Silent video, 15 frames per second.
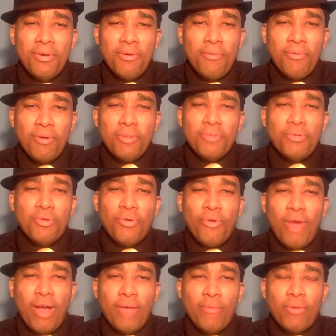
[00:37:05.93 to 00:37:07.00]
What did you
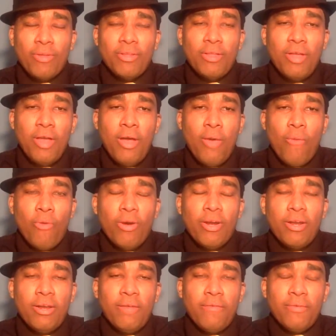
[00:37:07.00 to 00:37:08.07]
correct? What
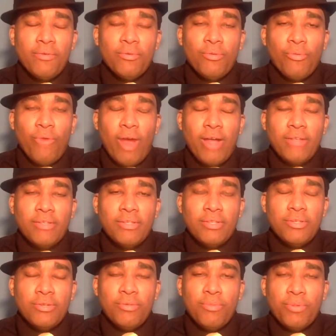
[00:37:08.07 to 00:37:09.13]
individual rights
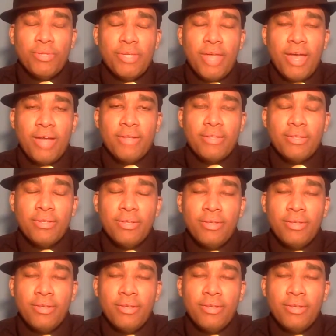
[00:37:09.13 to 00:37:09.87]
did you protect?